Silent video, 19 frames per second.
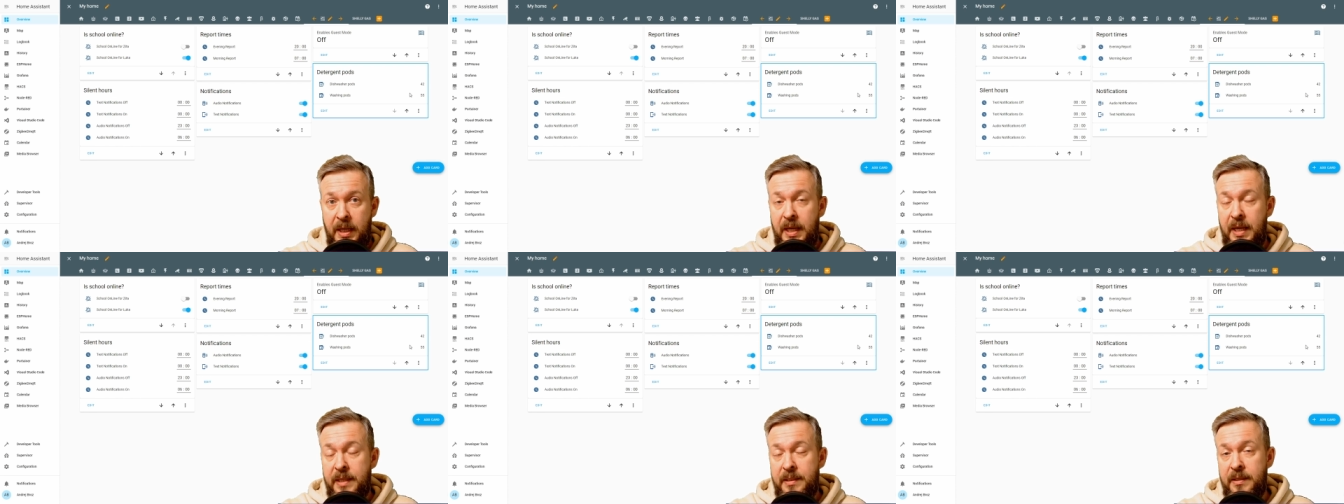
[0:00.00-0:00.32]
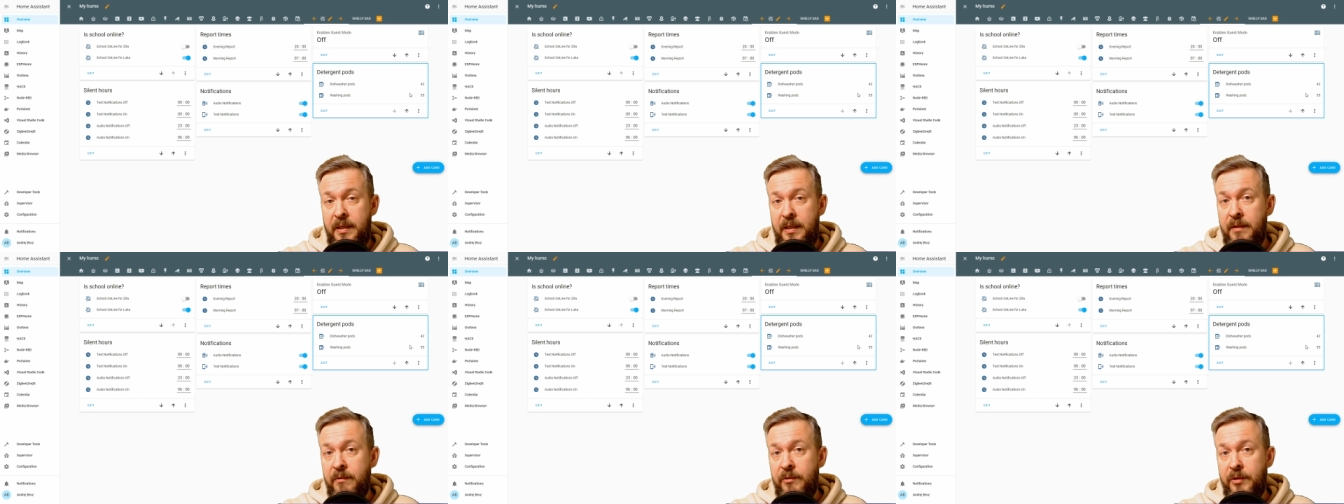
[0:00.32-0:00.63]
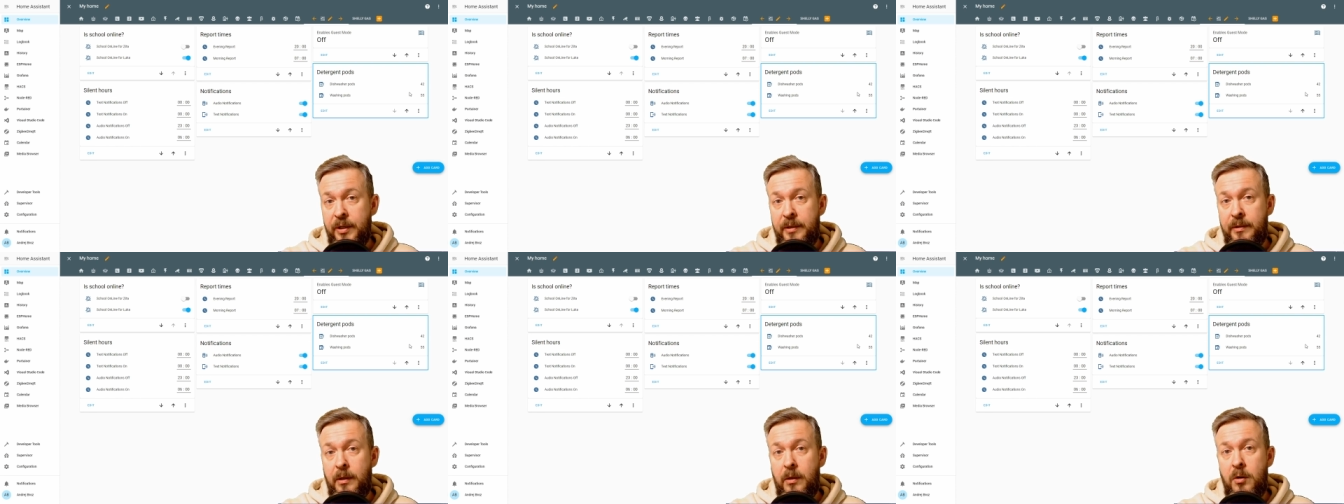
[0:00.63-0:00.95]
as an
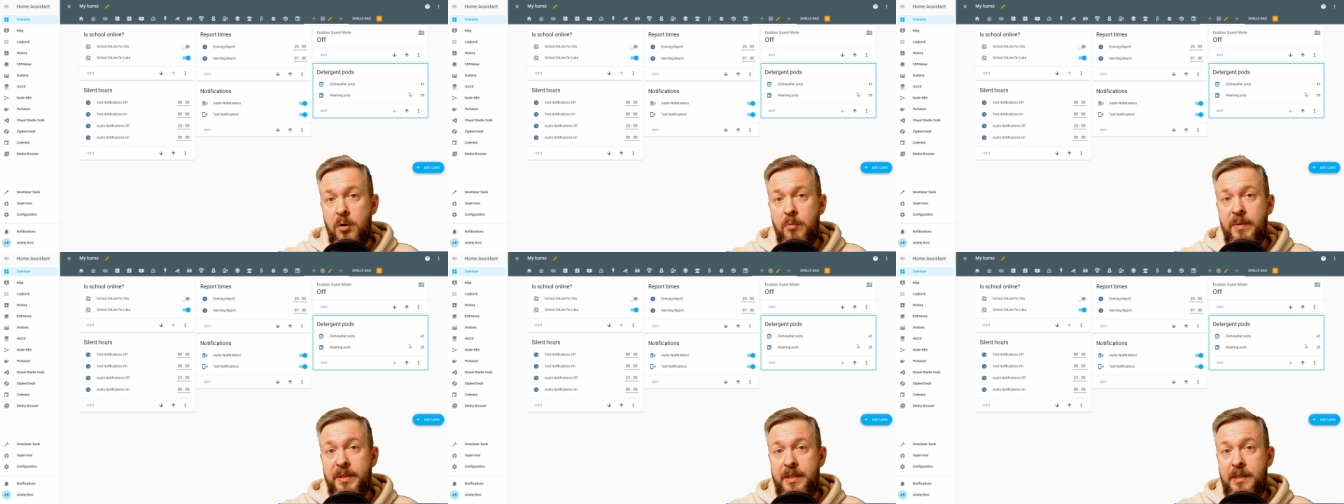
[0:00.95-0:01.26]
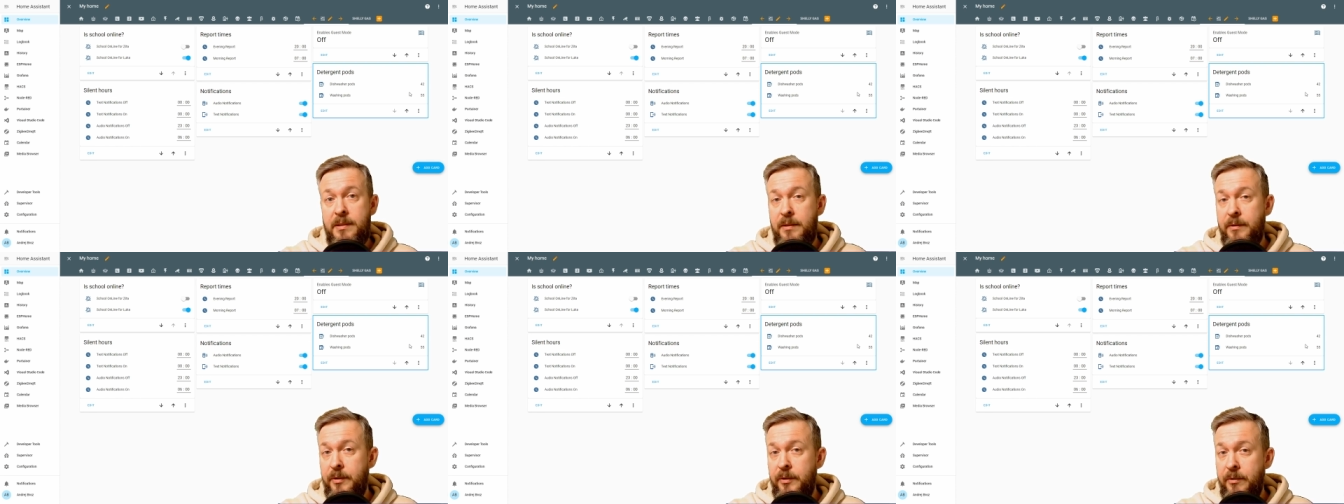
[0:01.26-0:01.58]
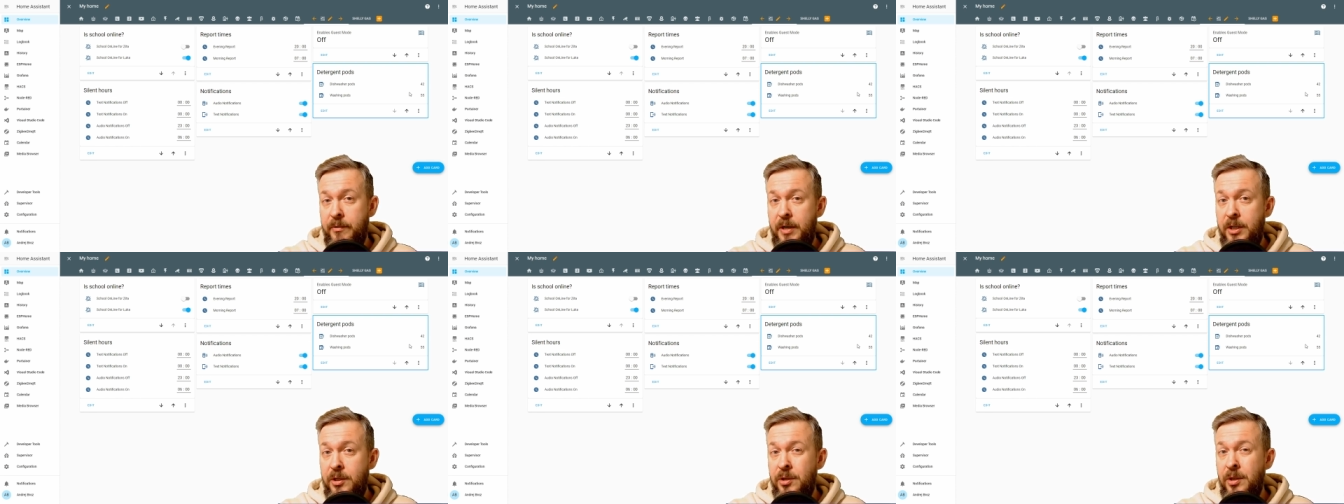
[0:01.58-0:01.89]
internal Home Assist
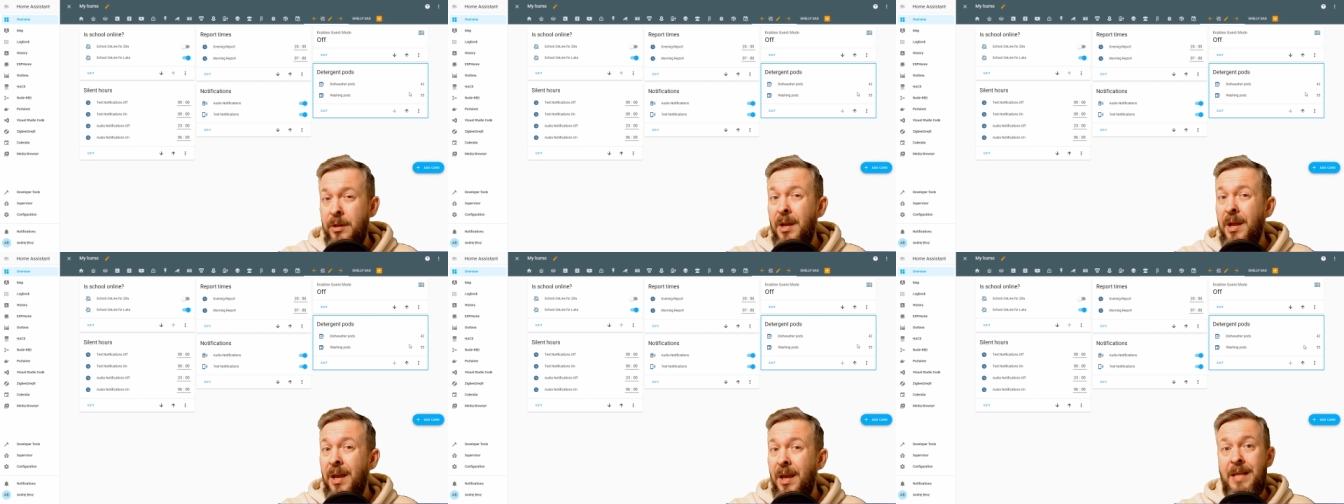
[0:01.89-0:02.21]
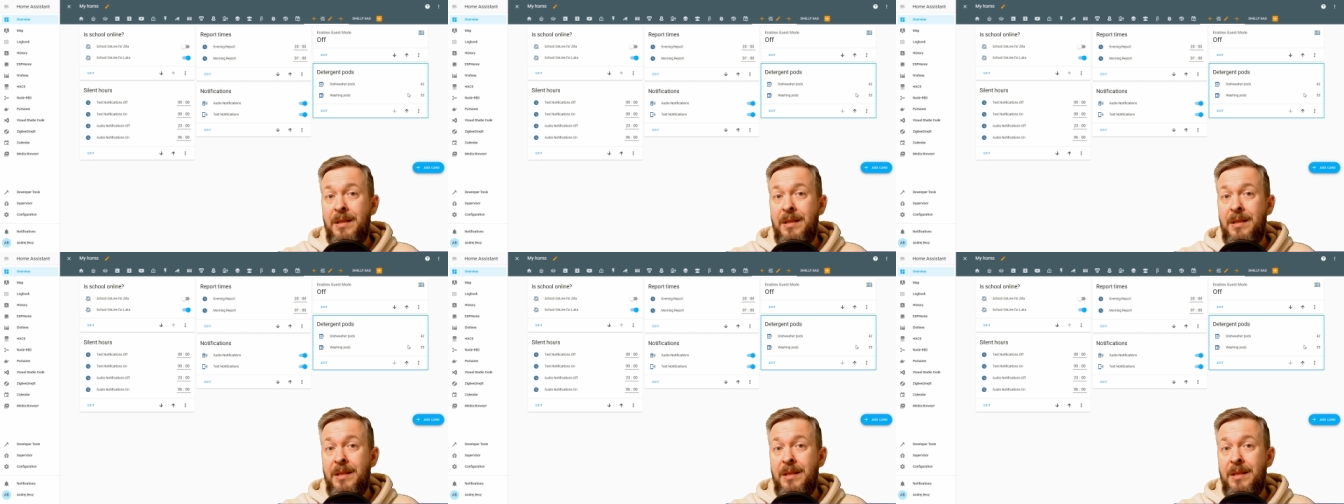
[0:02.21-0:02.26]
integration,